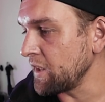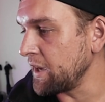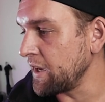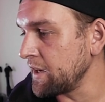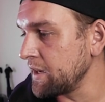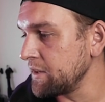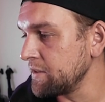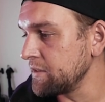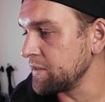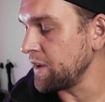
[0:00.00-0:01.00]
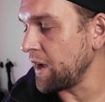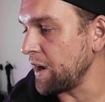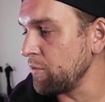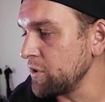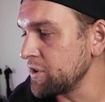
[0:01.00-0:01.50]
and
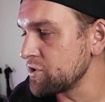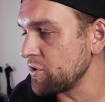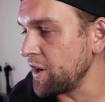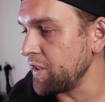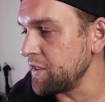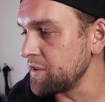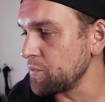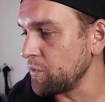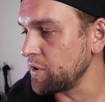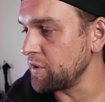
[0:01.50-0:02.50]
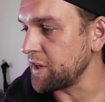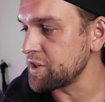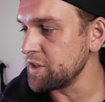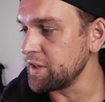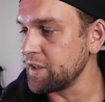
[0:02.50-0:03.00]
I want to try this one and
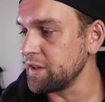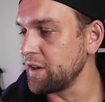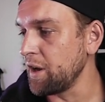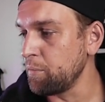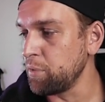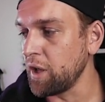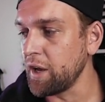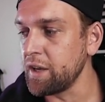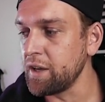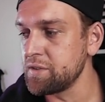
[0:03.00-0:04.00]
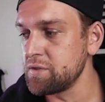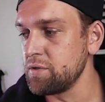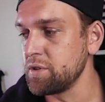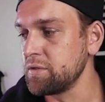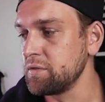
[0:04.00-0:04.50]
actually apply a
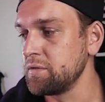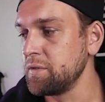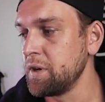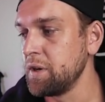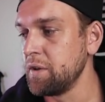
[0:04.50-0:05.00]
certain